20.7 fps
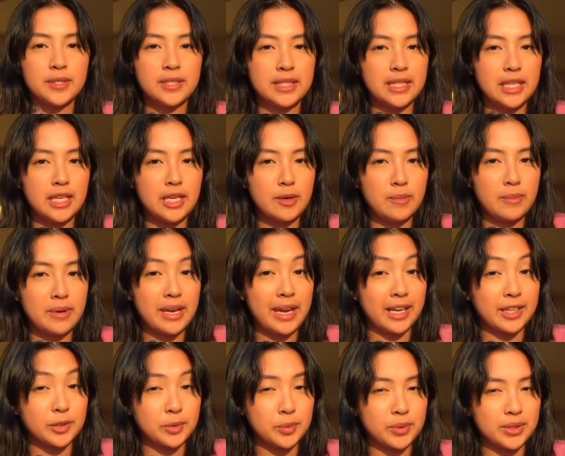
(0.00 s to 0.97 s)
will see you in my
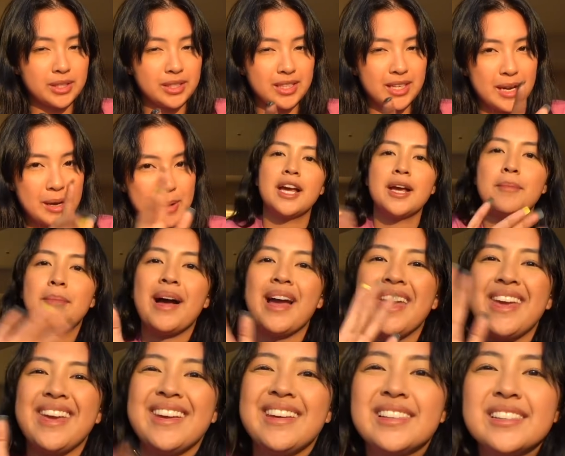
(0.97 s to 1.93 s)
next one.
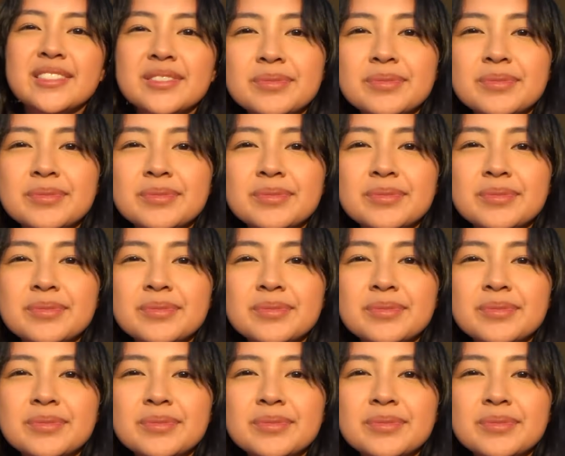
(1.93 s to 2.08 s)
Bye!